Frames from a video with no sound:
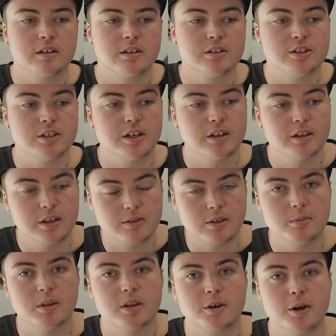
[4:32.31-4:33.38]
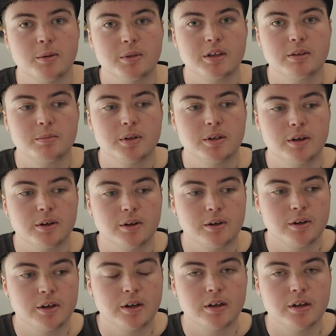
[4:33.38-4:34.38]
to share, leave them in the comments below.